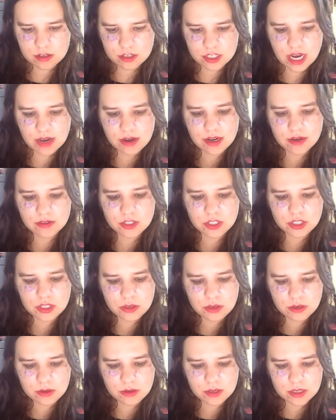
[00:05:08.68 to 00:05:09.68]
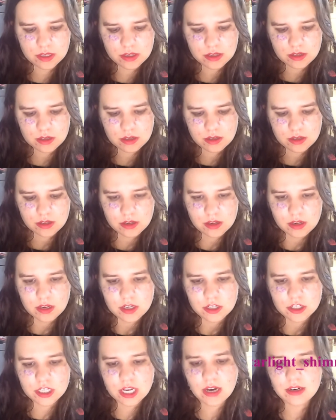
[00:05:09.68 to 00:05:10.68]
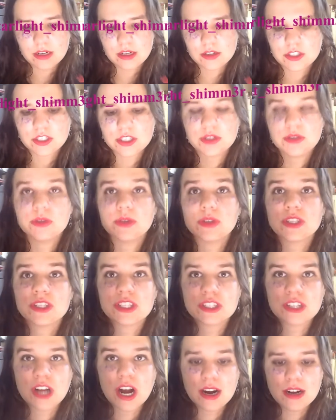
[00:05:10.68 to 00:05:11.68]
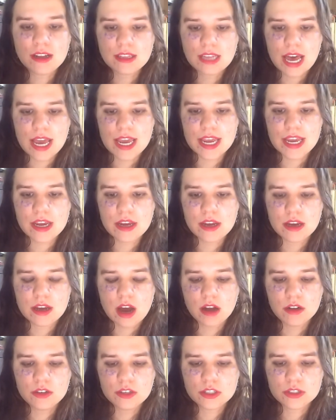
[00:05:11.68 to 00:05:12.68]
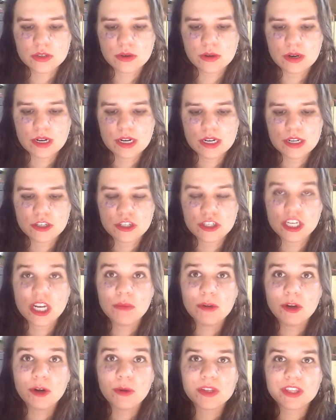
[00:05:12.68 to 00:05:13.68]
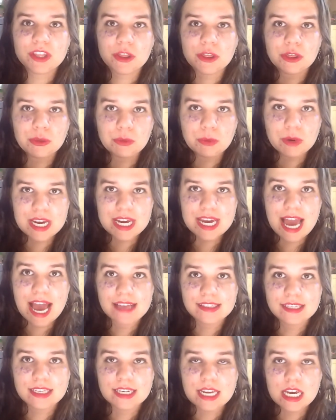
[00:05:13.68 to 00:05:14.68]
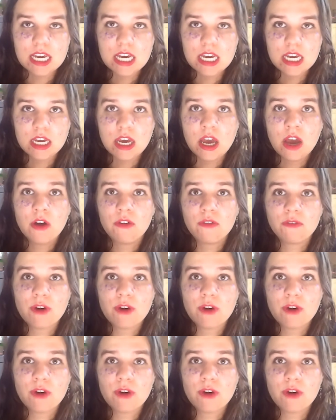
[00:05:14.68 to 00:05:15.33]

Shout out to, shout out to Starlight underscore Shimmer with a three as an E